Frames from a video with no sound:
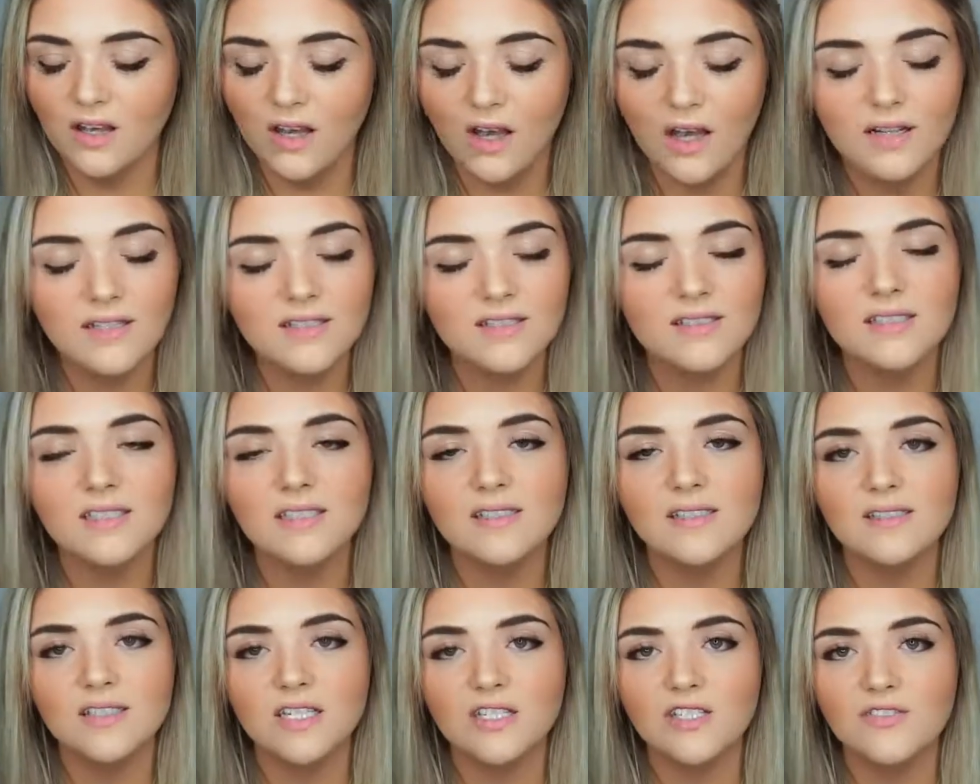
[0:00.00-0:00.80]

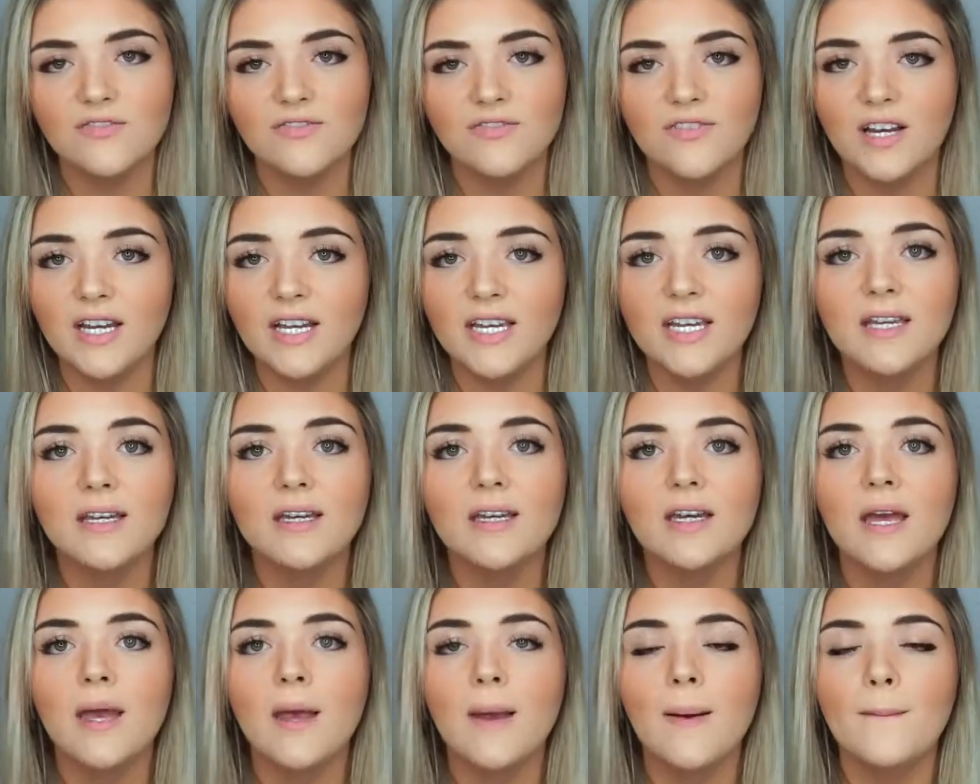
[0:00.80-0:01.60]
honestly such a
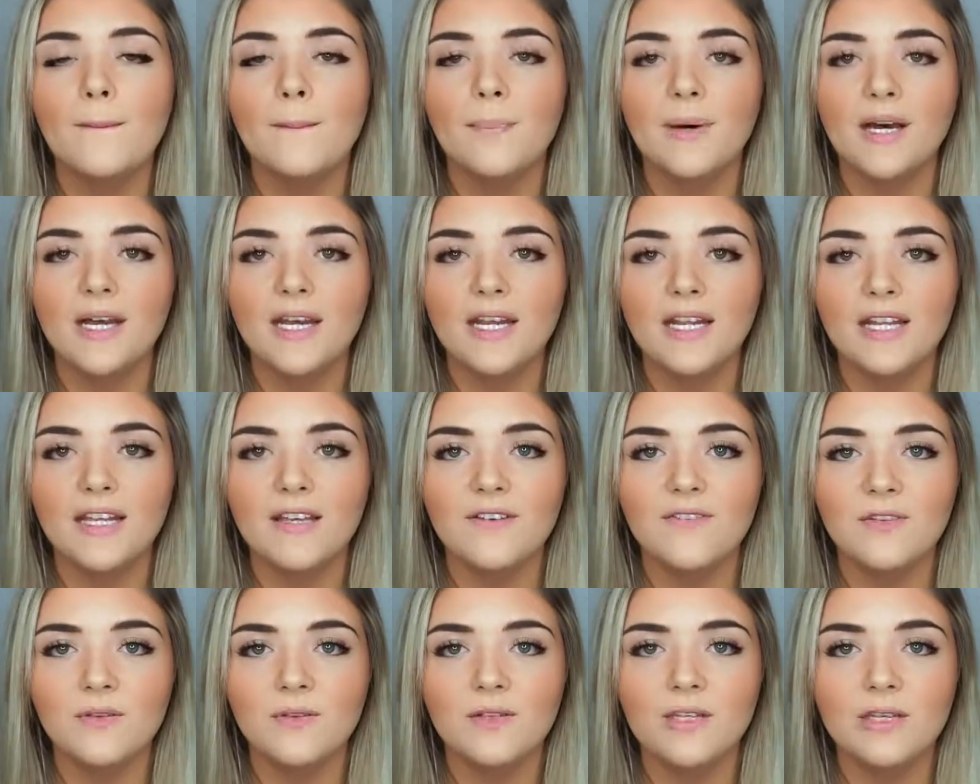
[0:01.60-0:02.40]
fight but
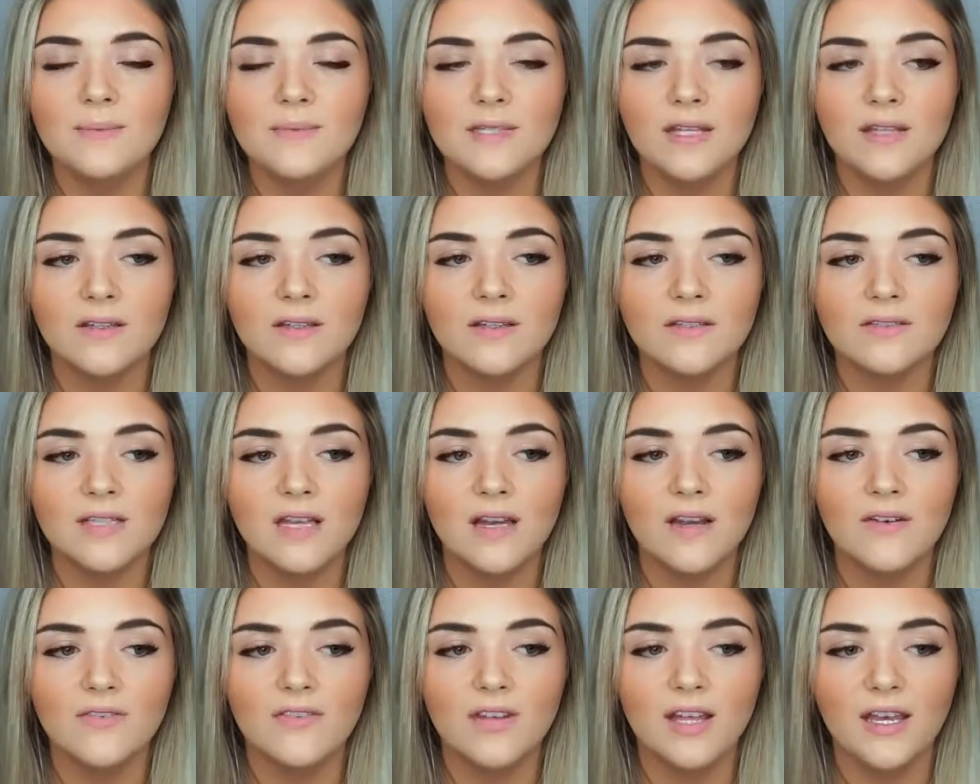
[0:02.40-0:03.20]
if you keep telling
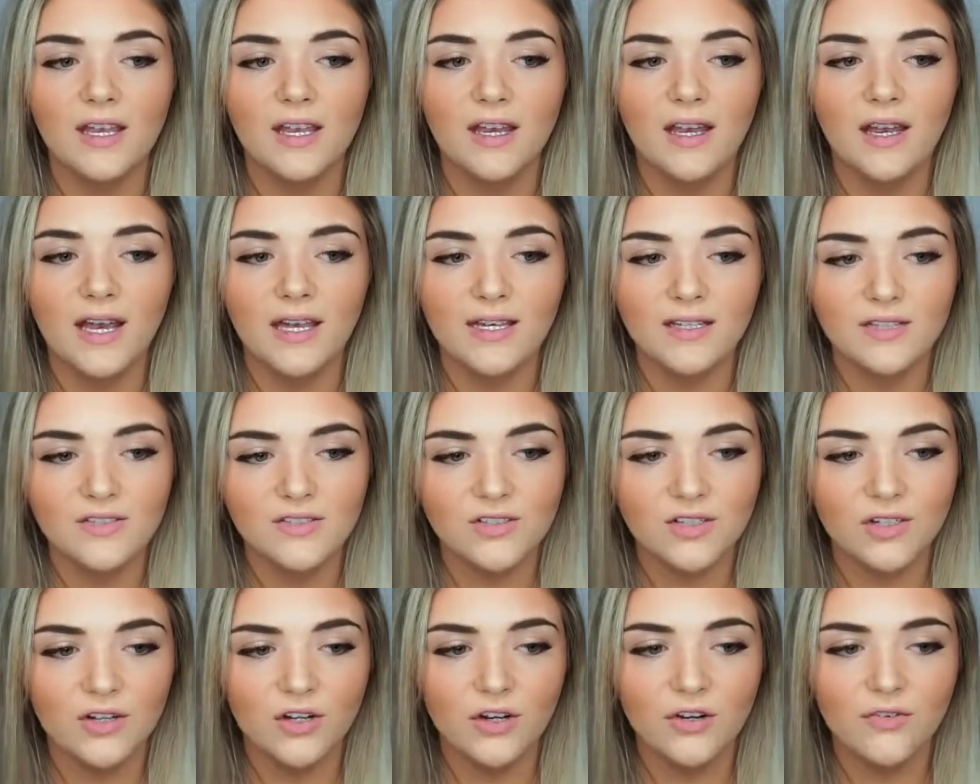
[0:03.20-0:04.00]
yourself like I can
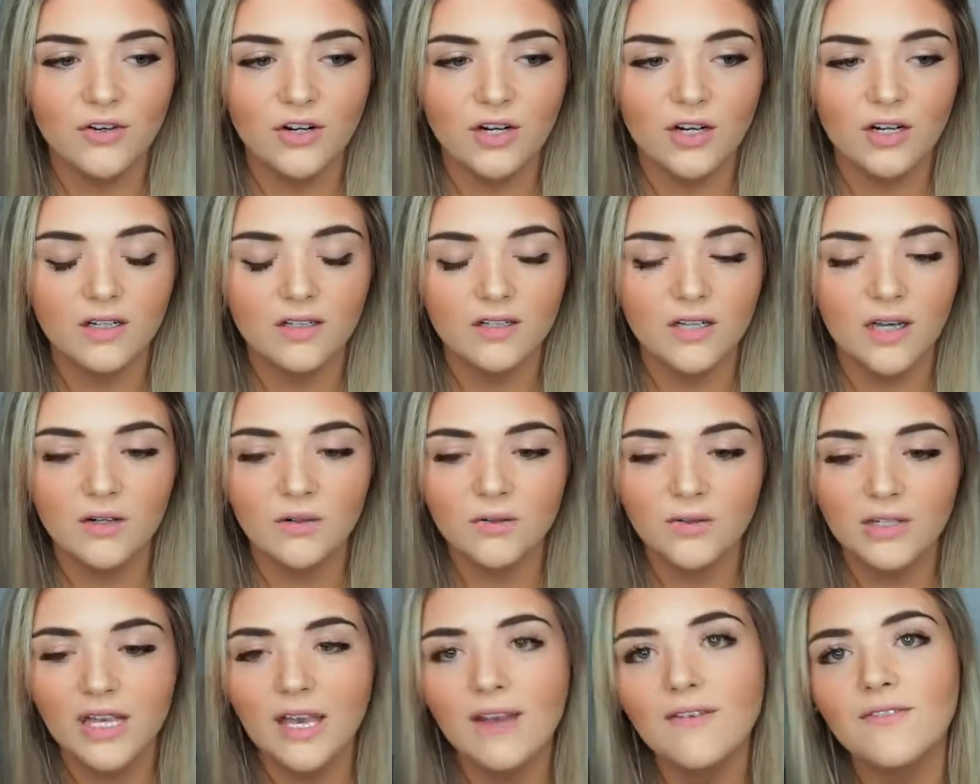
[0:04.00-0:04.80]
start over not
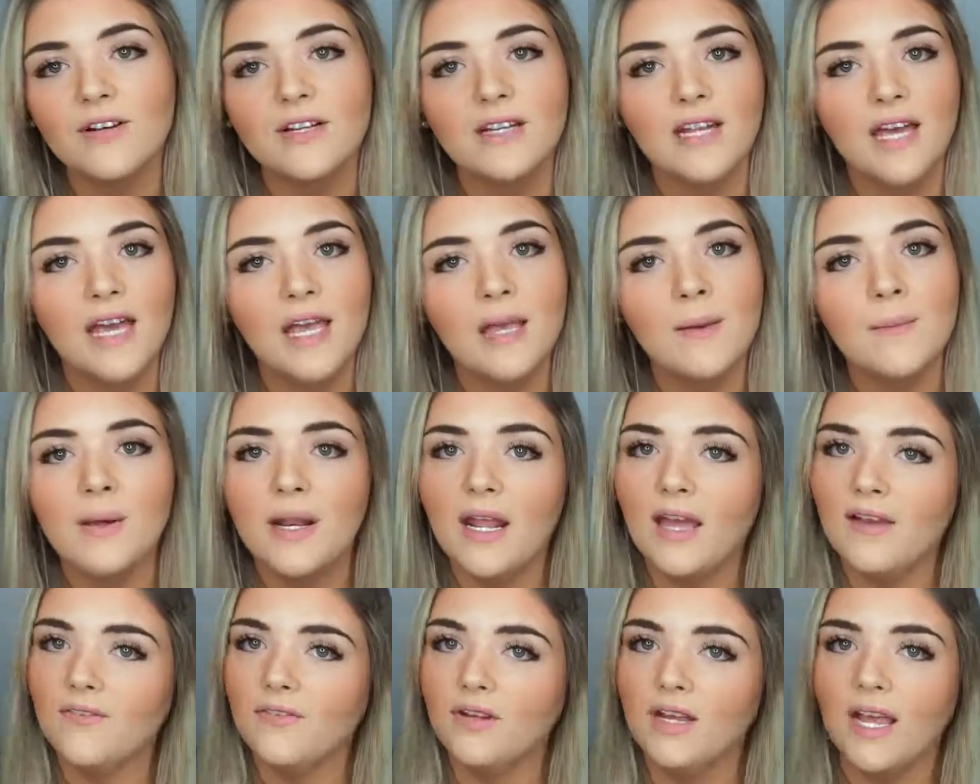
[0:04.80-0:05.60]
only every day,
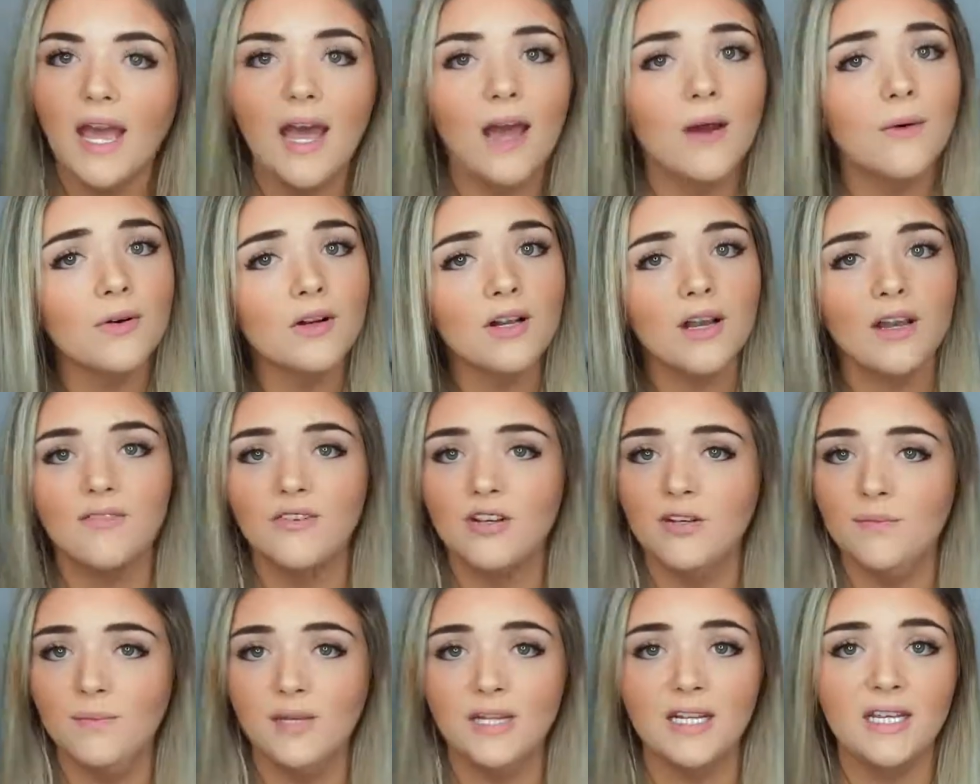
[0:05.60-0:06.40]
but every hour,
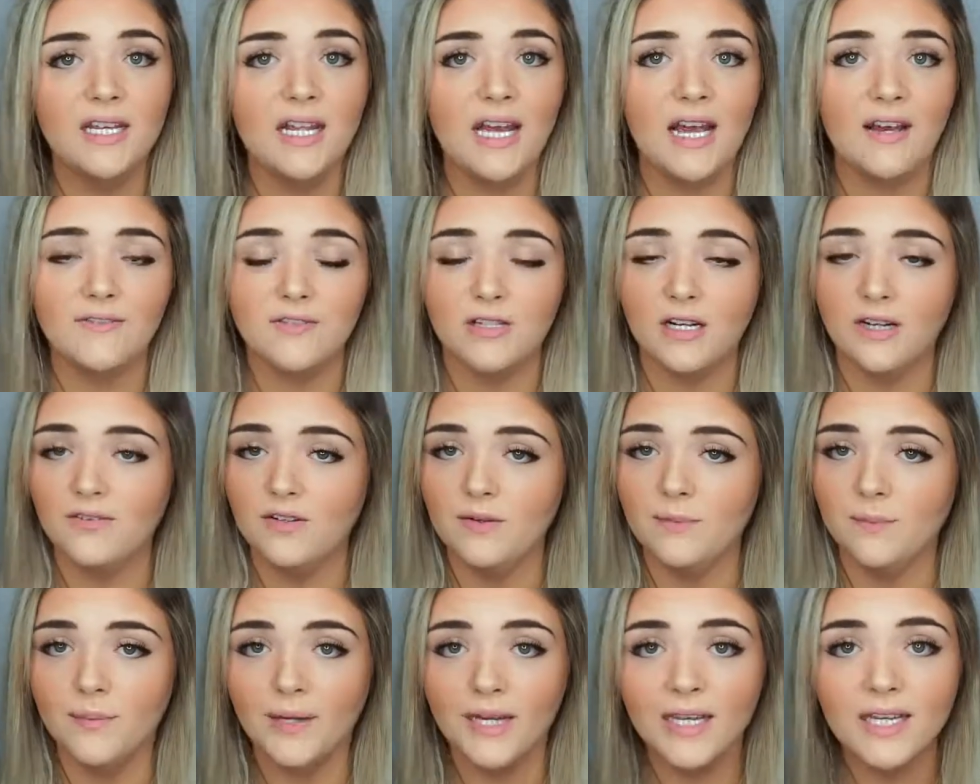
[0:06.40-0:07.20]
every minute after
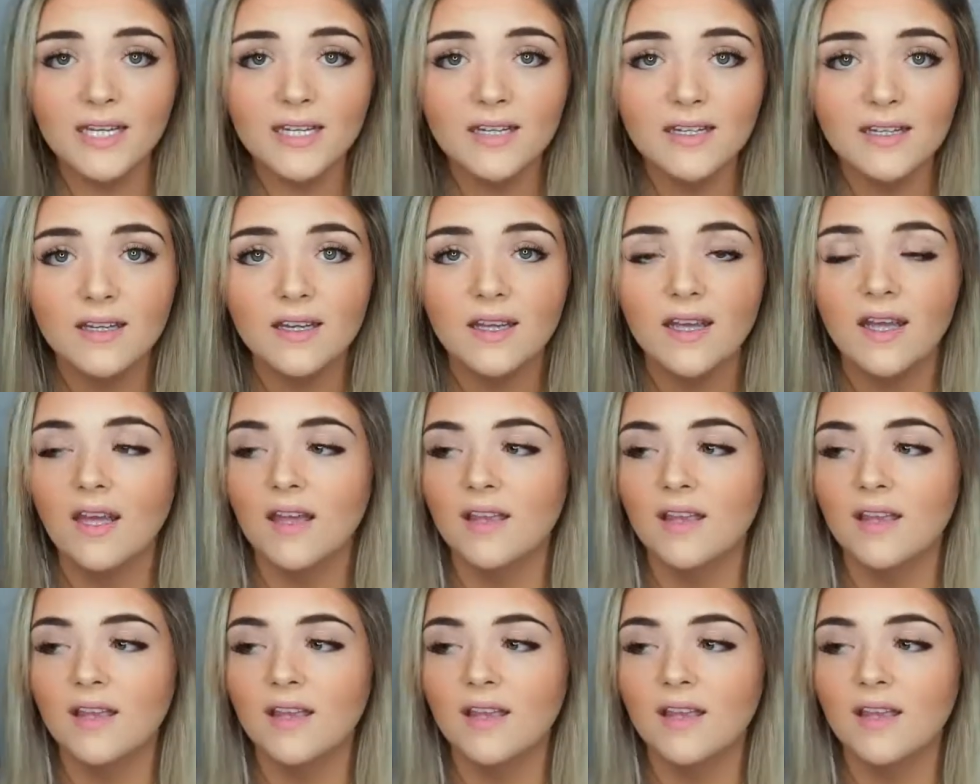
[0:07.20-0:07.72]
every bite,